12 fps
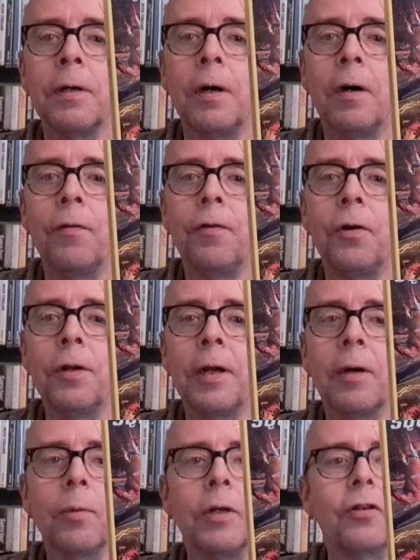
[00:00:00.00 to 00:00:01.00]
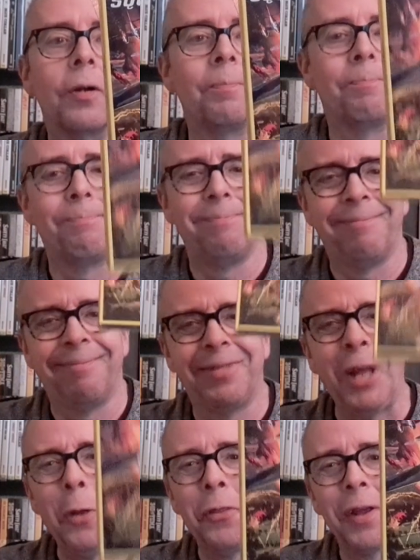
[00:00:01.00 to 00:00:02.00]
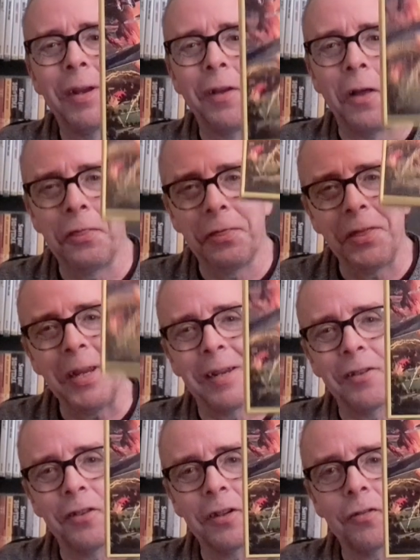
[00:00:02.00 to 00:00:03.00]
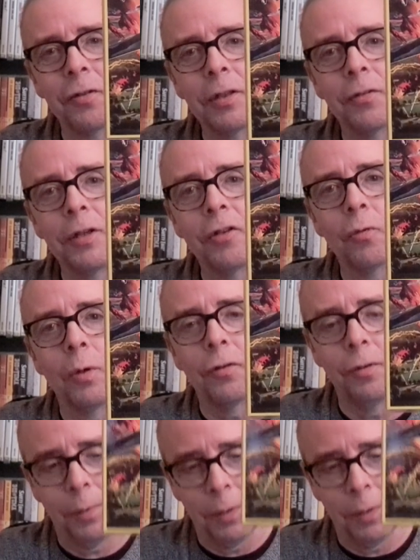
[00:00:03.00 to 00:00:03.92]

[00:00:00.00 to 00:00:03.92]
I'll find out which. I think it's 633 Squadron,